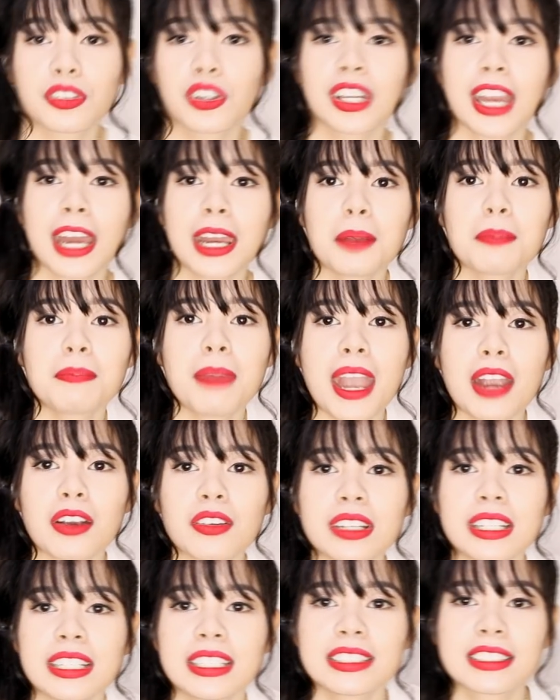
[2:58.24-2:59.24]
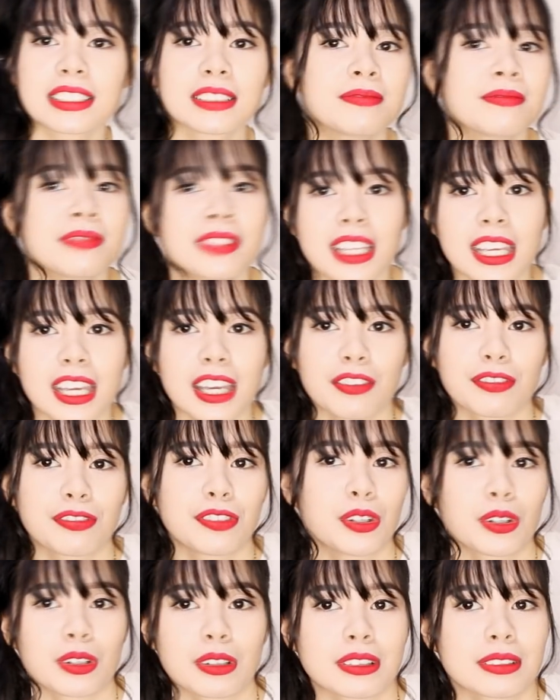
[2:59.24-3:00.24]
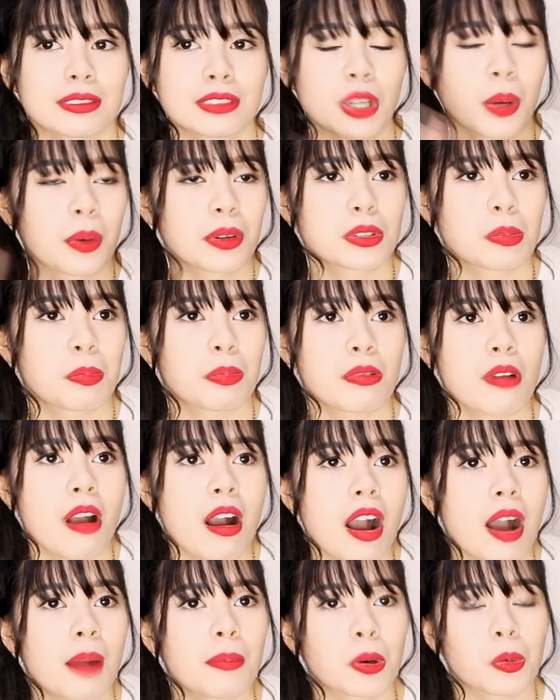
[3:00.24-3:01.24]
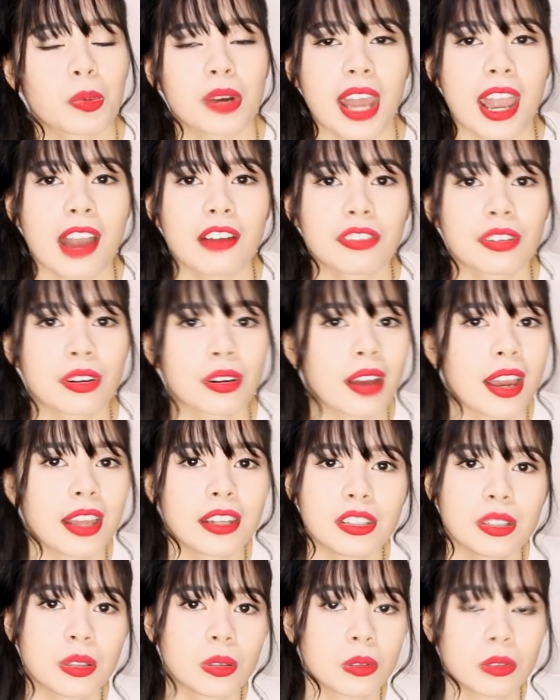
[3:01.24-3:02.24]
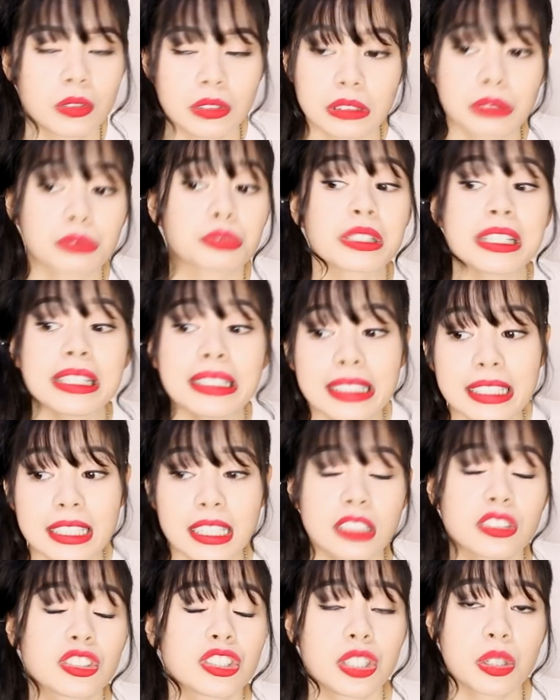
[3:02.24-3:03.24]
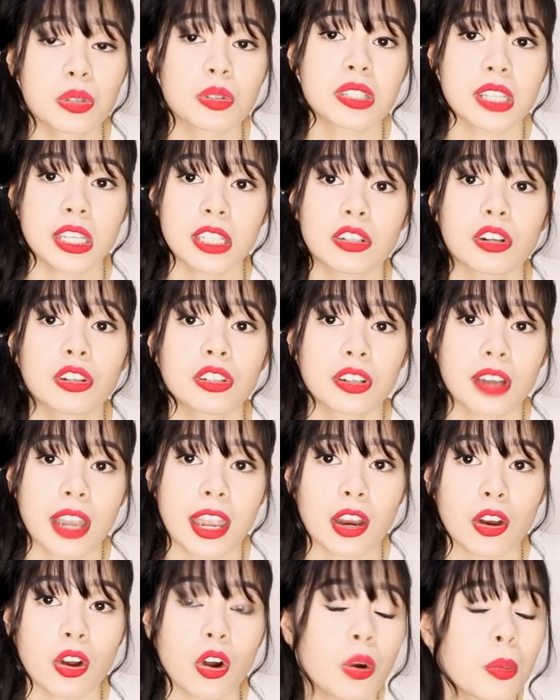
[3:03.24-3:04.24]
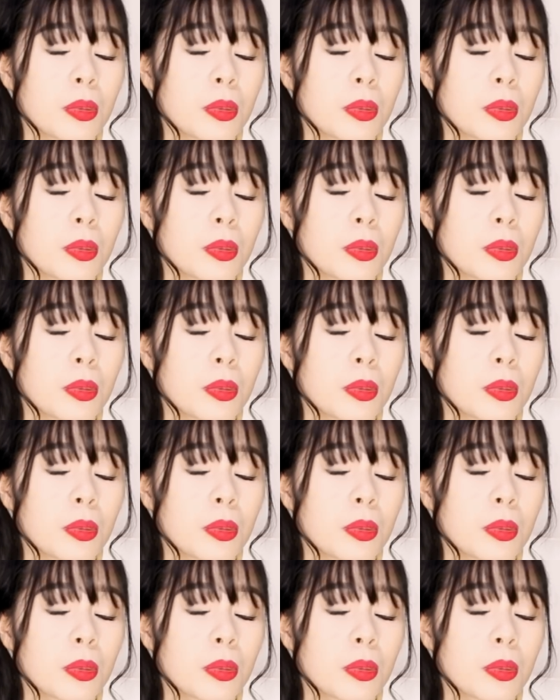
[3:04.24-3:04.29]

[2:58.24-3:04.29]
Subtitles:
getting married, if you're going to prom or whatever, and you really need to use heat on your hair